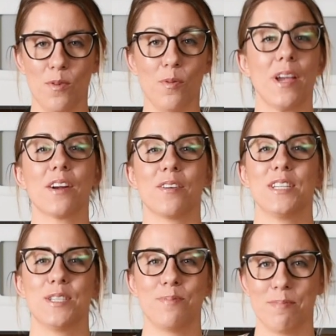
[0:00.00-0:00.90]
We are
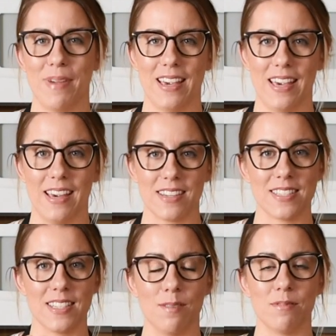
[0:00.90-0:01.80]
going to be making
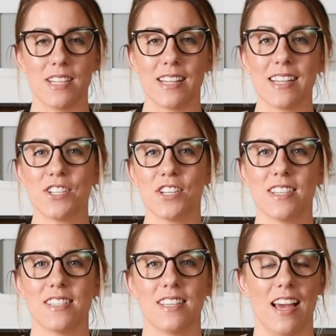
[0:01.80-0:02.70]
some
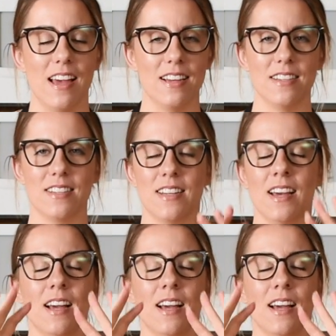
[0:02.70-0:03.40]
delicious and